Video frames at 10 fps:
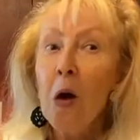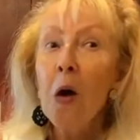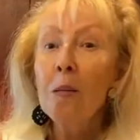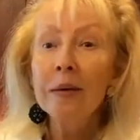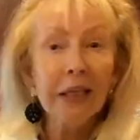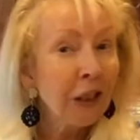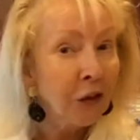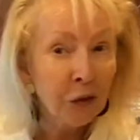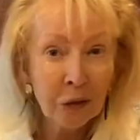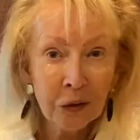But in
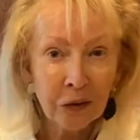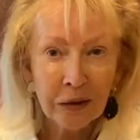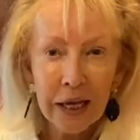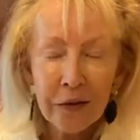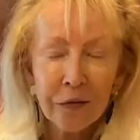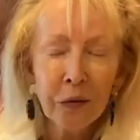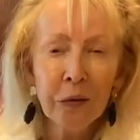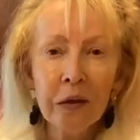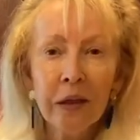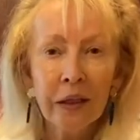truth, if you
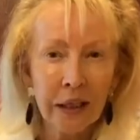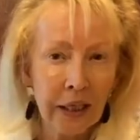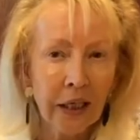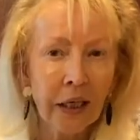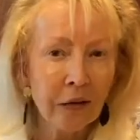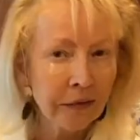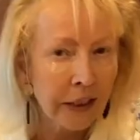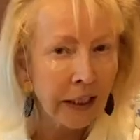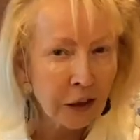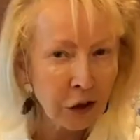can think of an
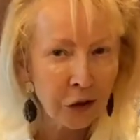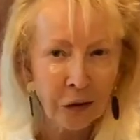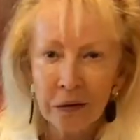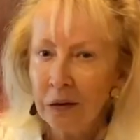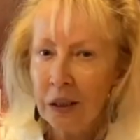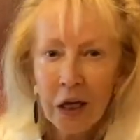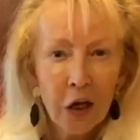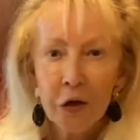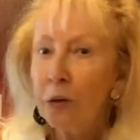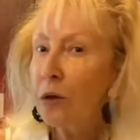issue,
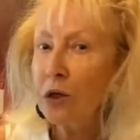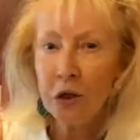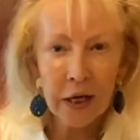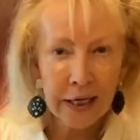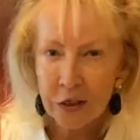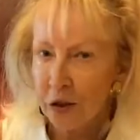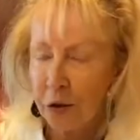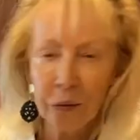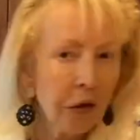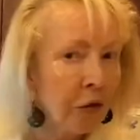you can change it, you
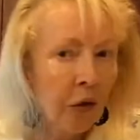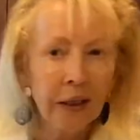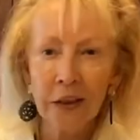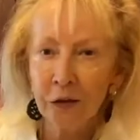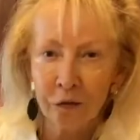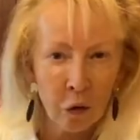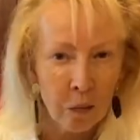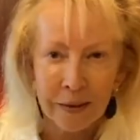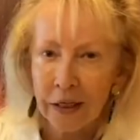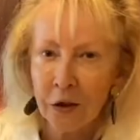can transform
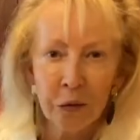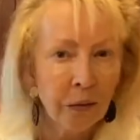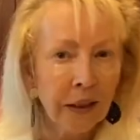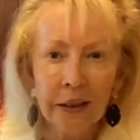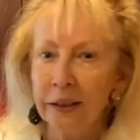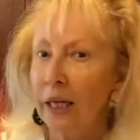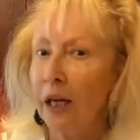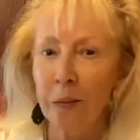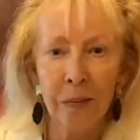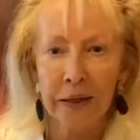it, you can
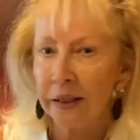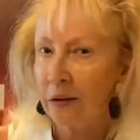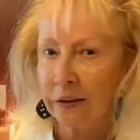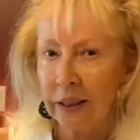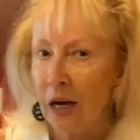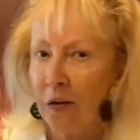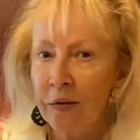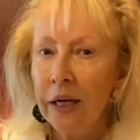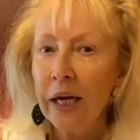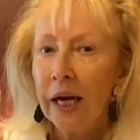celebrate yourself
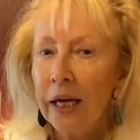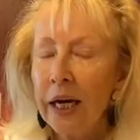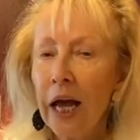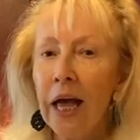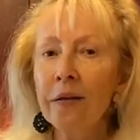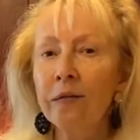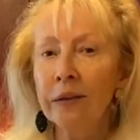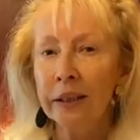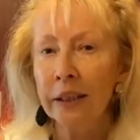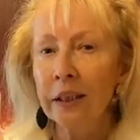in every
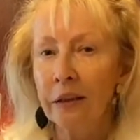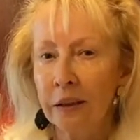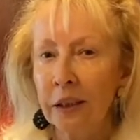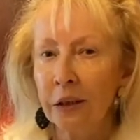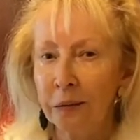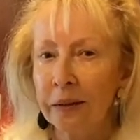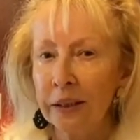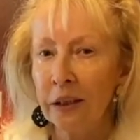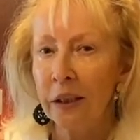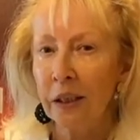single
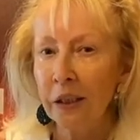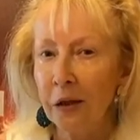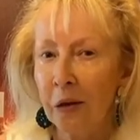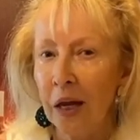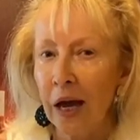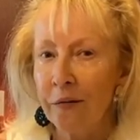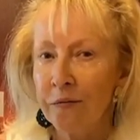situation in your life,